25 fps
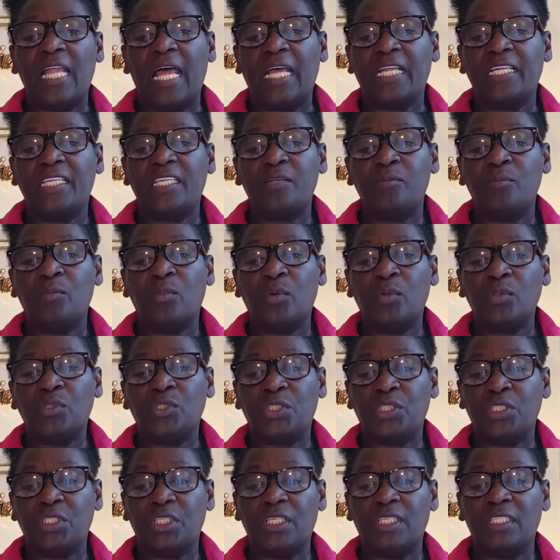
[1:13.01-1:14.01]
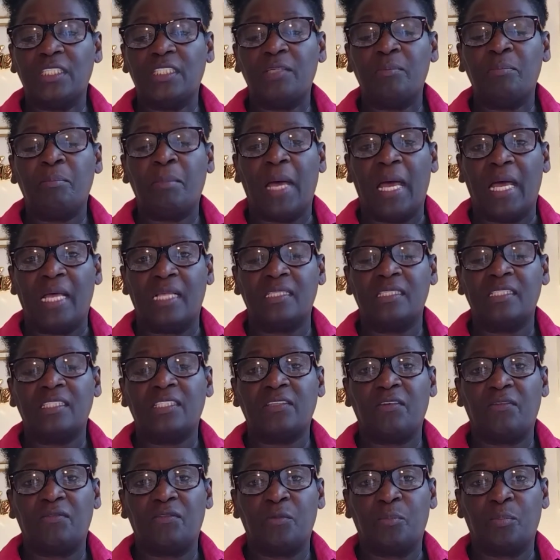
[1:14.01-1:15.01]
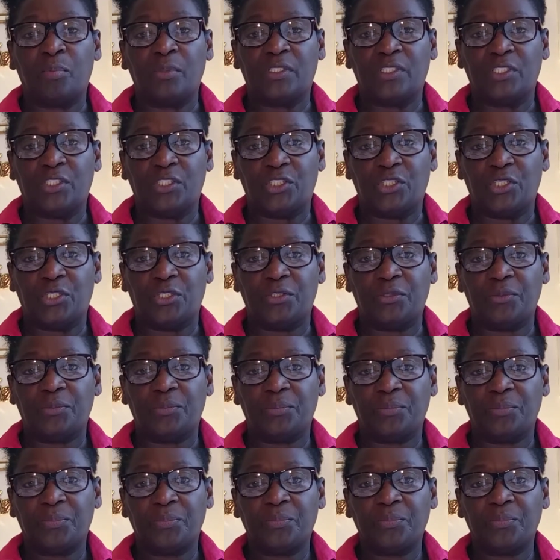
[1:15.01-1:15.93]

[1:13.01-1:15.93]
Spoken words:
and emotional demands of the position.